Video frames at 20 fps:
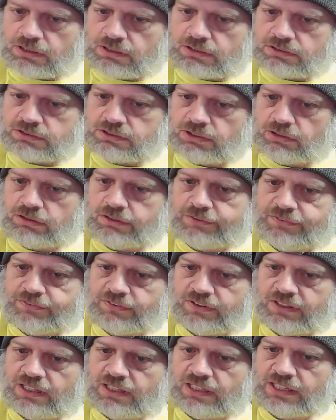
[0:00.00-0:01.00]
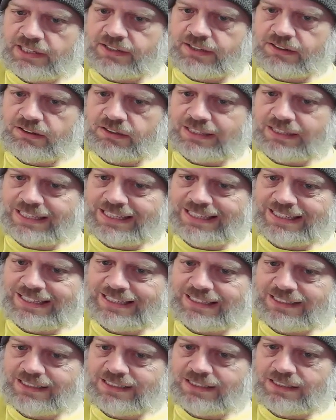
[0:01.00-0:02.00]
Sorry for the glare
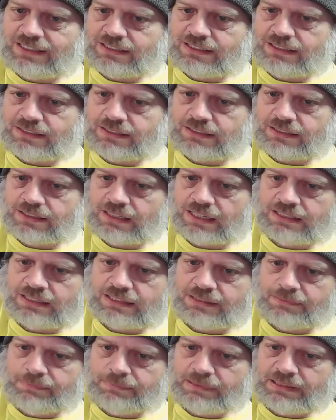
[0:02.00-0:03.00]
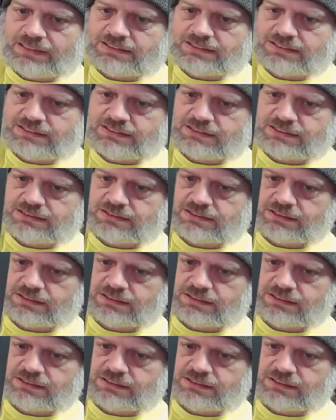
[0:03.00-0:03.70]
again. Not the best